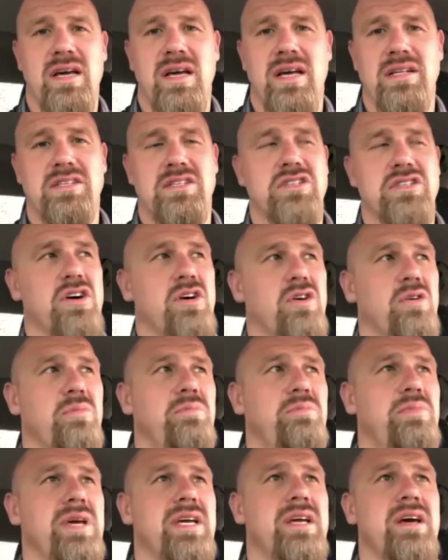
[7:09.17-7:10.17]
And so,
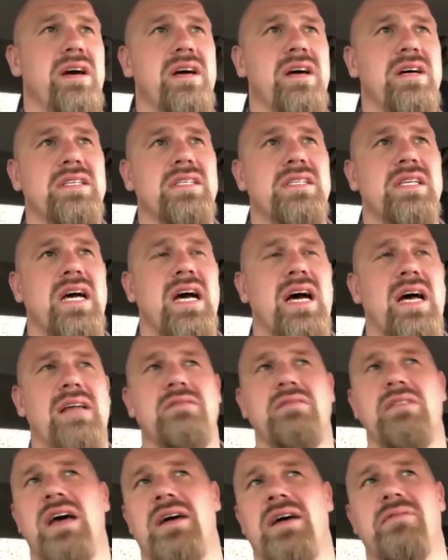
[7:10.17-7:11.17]
because I
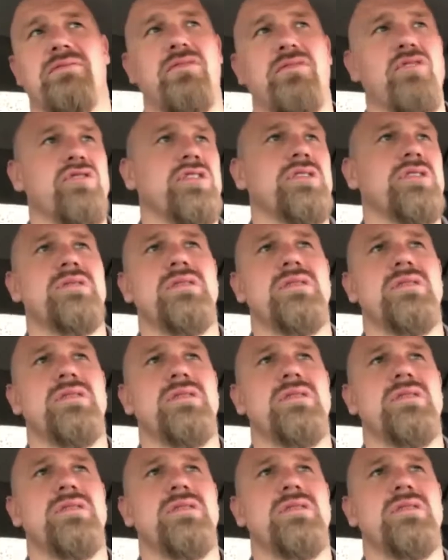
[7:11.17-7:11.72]
that first